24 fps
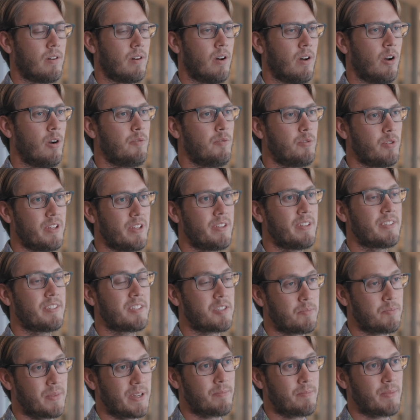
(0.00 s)
Hopefully this
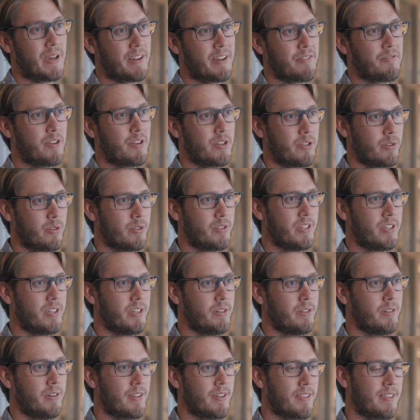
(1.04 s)
has been beneficial to you.